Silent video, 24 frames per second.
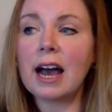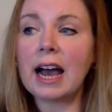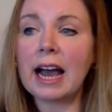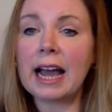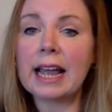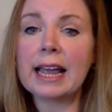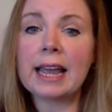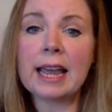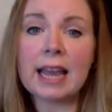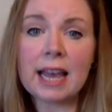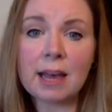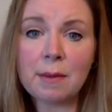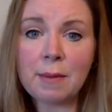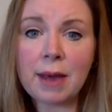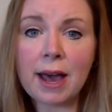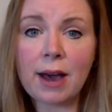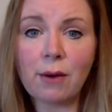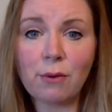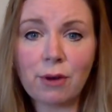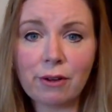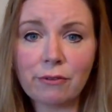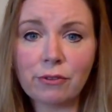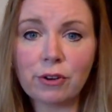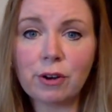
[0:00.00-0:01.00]
I am,
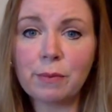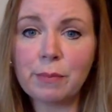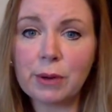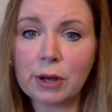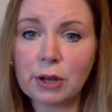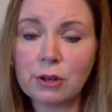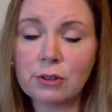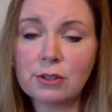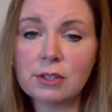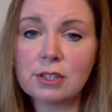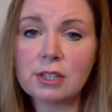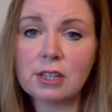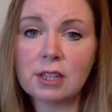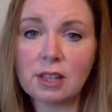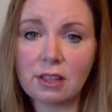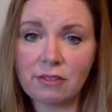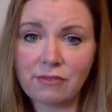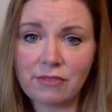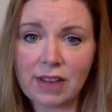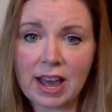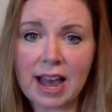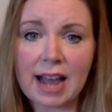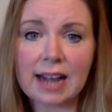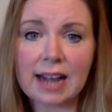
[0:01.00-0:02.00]
however, opposed to the
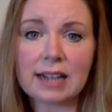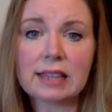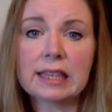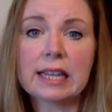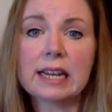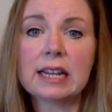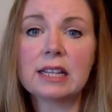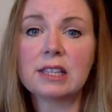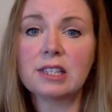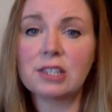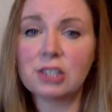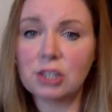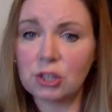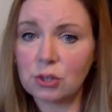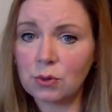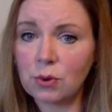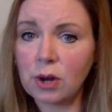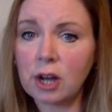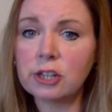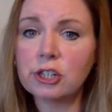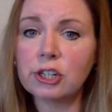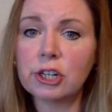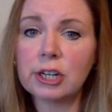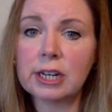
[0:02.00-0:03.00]
fact that it's
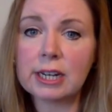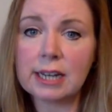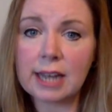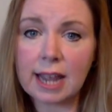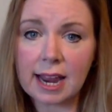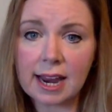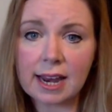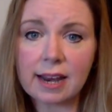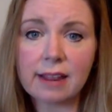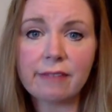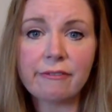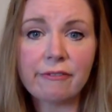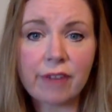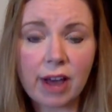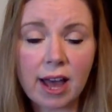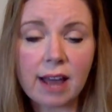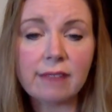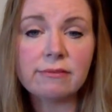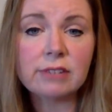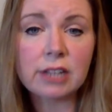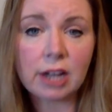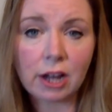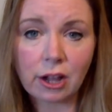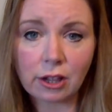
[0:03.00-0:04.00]

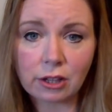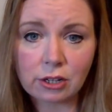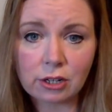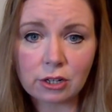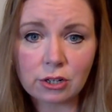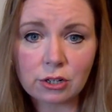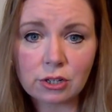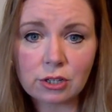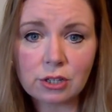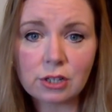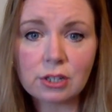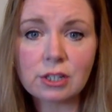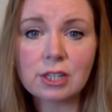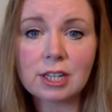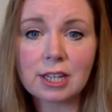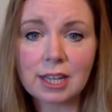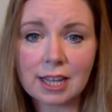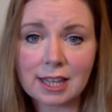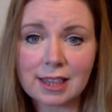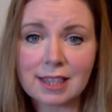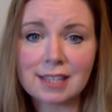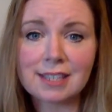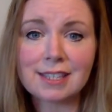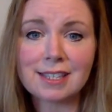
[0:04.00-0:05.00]
$285 to
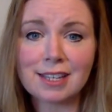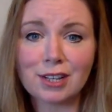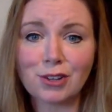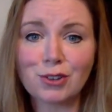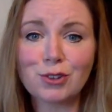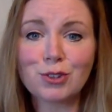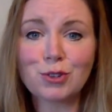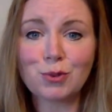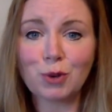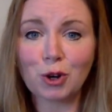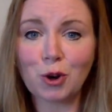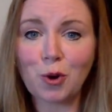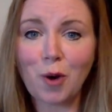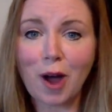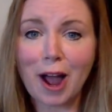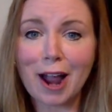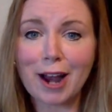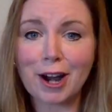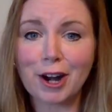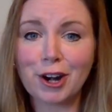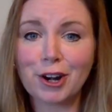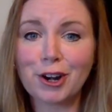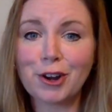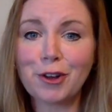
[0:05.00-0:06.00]
get the silks
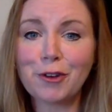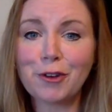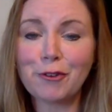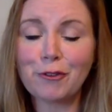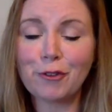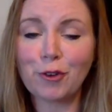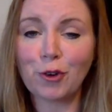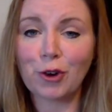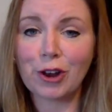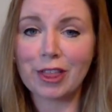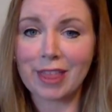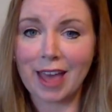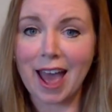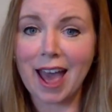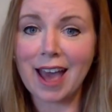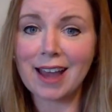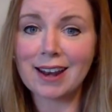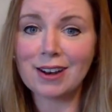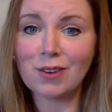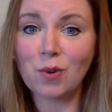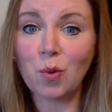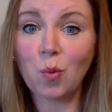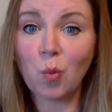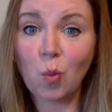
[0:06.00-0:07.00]
required for
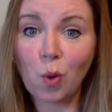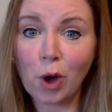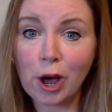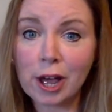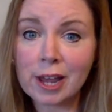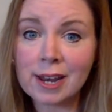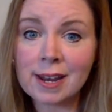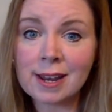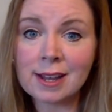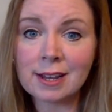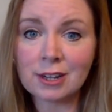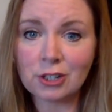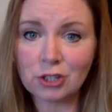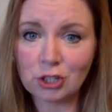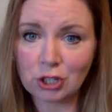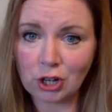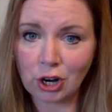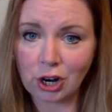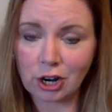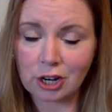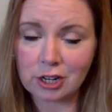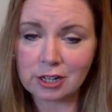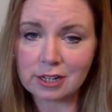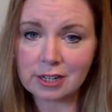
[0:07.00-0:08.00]
that one
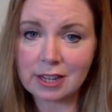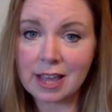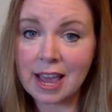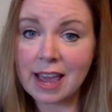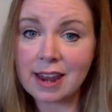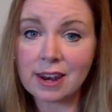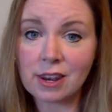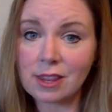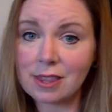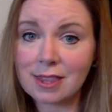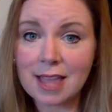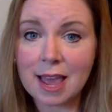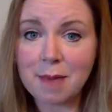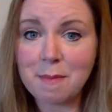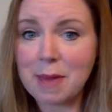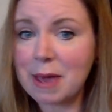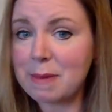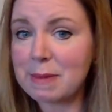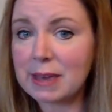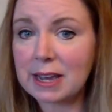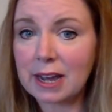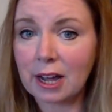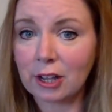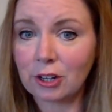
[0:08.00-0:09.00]
chart, and they
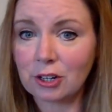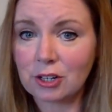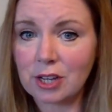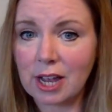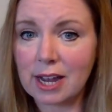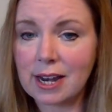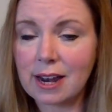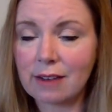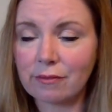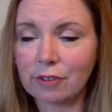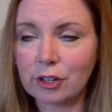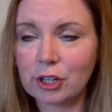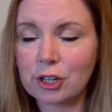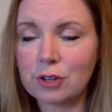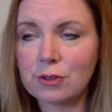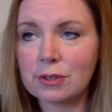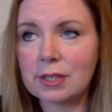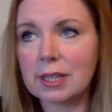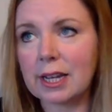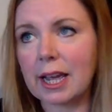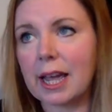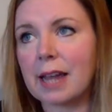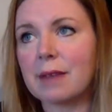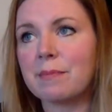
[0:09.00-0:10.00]
may be colors I never
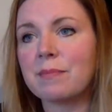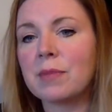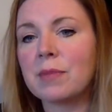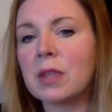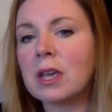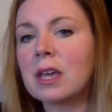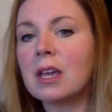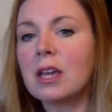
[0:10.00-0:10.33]
use again.